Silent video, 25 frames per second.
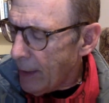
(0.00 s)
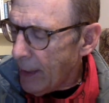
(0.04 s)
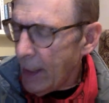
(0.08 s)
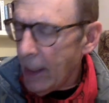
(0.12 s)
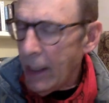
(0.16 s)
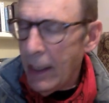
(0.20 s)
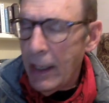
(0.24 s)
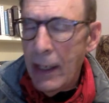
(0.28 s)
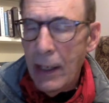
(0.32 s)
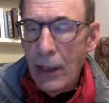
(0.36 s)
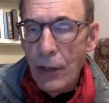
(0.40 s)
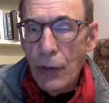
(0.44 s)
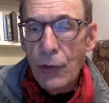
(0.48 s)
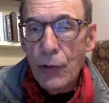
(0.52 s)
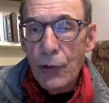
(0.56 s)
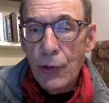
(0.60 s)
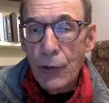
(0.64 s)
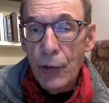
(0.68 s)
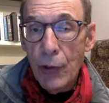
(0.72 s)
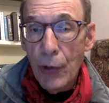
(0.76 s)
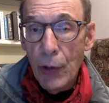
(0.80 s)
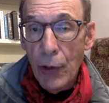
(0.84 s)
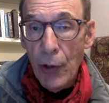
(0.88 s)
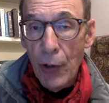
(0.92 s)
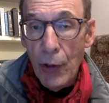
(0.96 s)
each
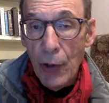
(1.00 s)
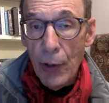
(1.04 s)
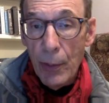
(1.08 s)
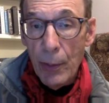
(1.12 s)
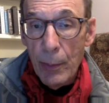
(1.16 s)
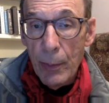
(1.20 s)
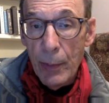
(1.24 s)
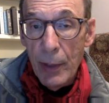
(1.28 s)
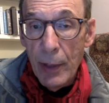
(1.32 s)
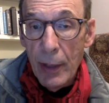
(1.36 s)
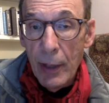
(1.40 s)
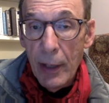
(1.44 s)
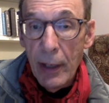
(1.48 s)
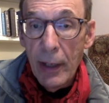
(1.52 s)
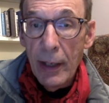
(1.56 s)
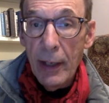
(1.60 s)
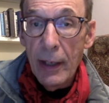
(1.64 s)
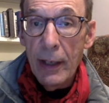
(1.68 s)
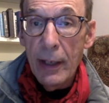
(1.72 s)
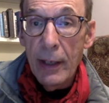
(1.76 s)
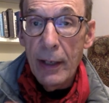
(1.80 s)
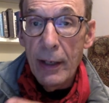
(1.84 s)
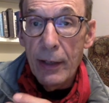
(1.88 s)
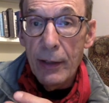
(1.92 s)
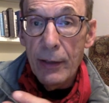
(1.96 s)
term
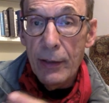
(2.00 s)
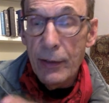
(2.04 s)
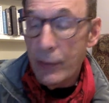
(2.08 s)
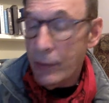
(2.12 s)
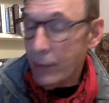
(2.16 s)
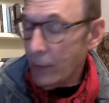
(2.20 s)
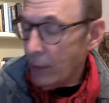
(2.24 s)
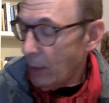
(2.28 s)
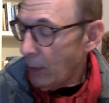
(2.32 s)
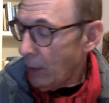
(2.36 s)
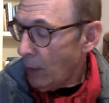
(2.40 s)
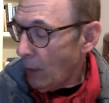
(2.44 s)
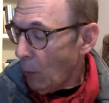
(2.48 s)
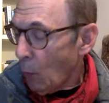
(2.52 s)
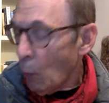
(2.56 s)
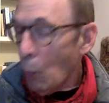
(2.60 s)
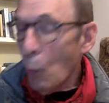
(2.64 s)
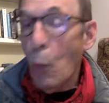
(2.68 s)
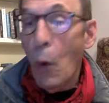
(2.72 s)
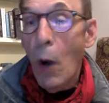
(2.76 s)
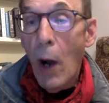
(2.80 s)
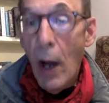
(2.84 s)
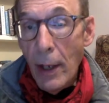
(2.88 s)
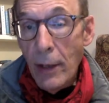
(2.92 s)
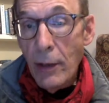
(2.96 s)
is
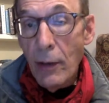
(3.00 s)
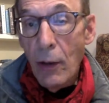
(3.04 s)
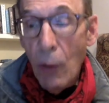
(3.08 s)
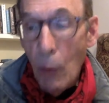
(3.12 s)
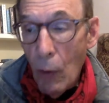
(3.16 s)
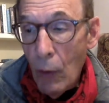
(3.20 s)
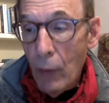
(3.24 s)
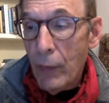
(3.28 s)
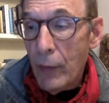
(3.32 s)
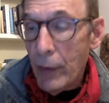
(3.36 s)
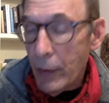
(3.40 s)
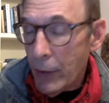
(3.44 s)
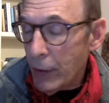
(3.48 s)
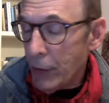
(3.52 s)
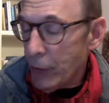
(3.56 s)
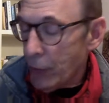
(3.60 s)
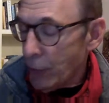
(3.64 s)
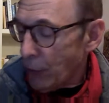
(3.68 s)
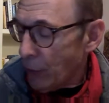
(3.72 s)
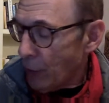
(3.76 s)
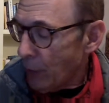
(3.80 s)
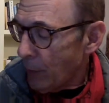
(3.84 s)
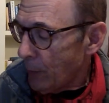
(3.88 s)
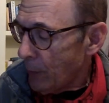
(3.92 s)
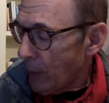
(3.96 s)
1 over the term